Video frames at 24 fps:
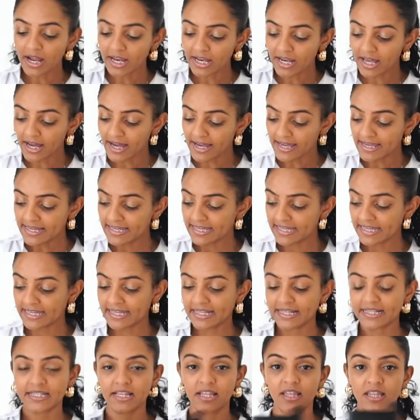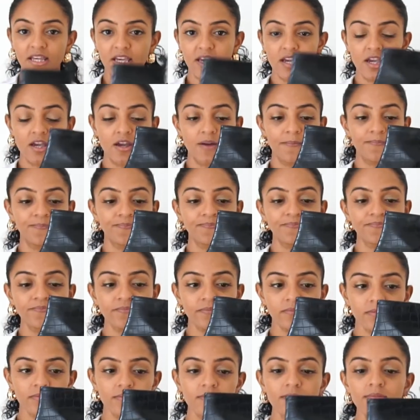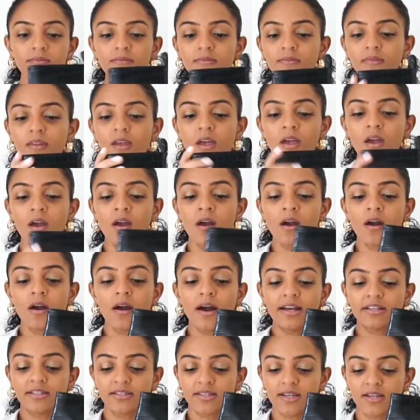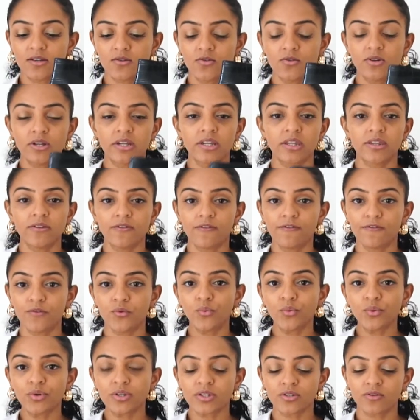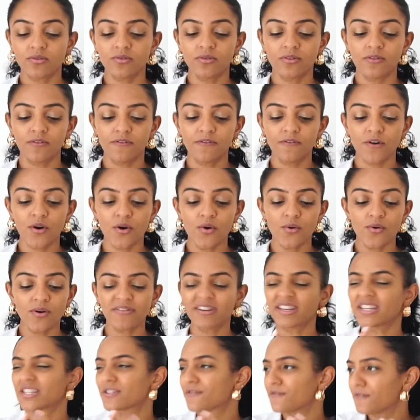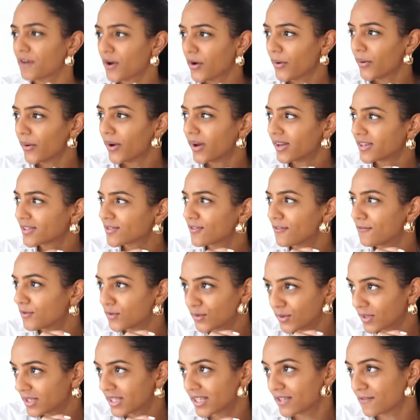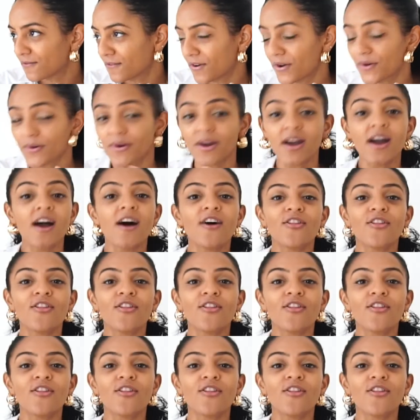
I like is the, as they call it, the forks or the faux. I think it's faux. It's not forks, it's faux.